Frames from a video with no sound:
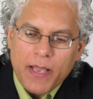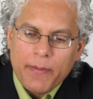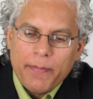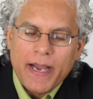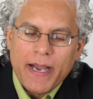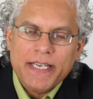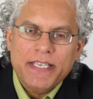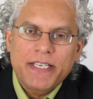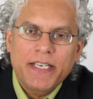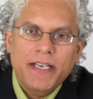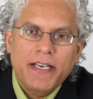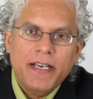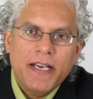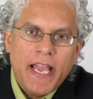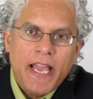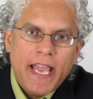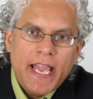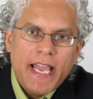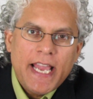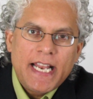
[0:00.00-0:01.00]
But
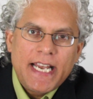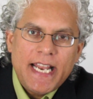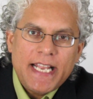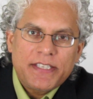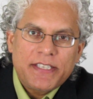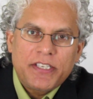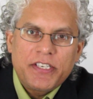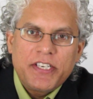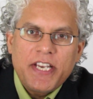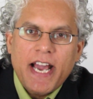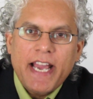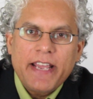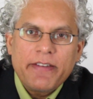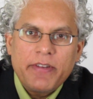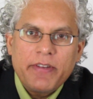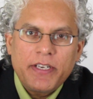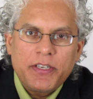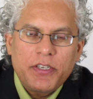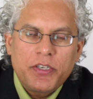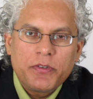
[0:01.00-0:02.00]
let's
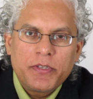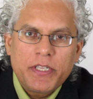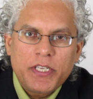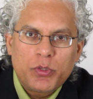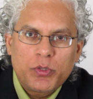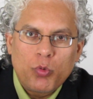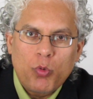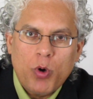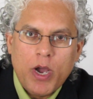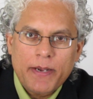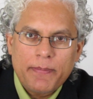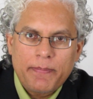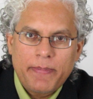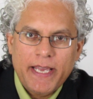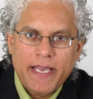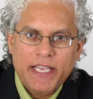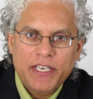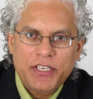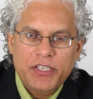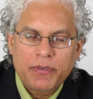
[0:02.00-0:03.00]
dive into this
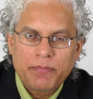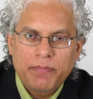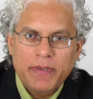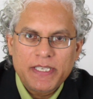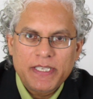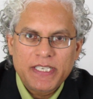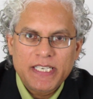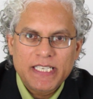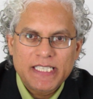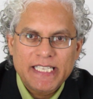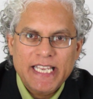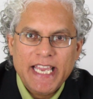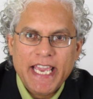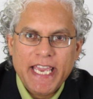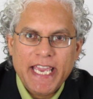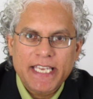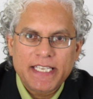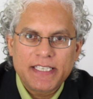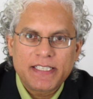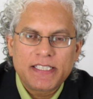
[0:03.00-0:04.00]
one-page business
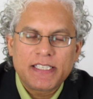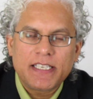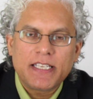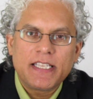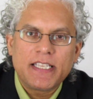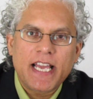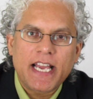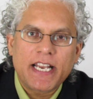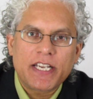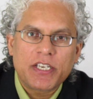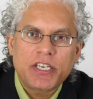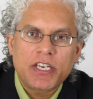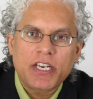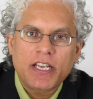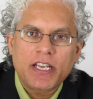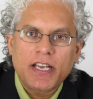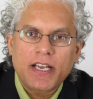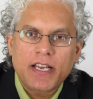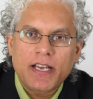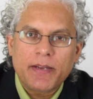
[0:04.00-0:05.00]
case,
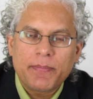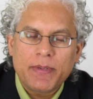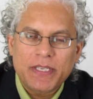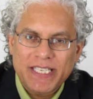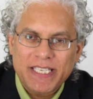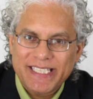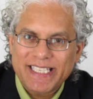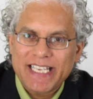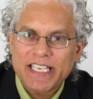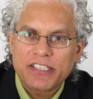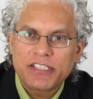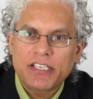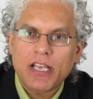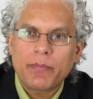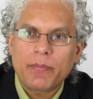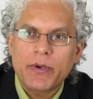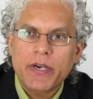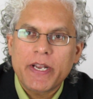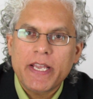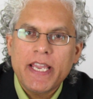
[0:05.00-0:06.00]
business case
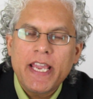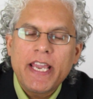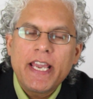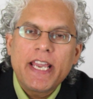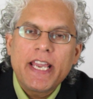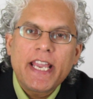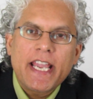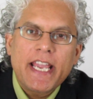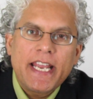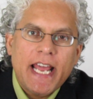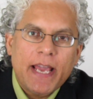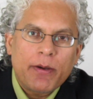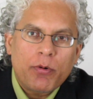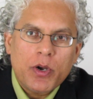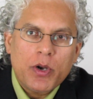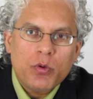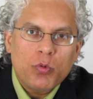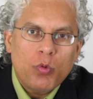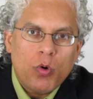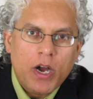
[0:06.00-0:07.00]
summary, and I
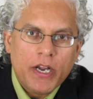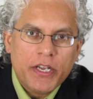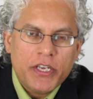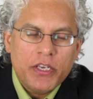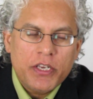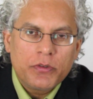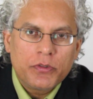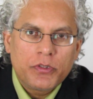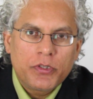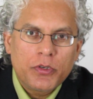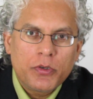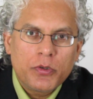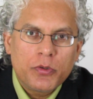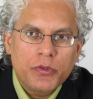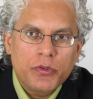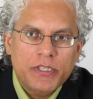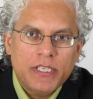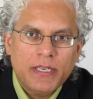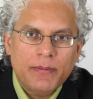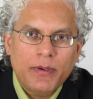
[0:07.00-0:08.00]
want to walk you
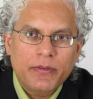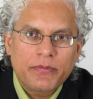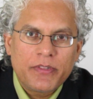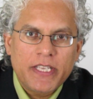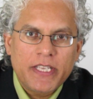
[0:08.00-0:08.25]
through some of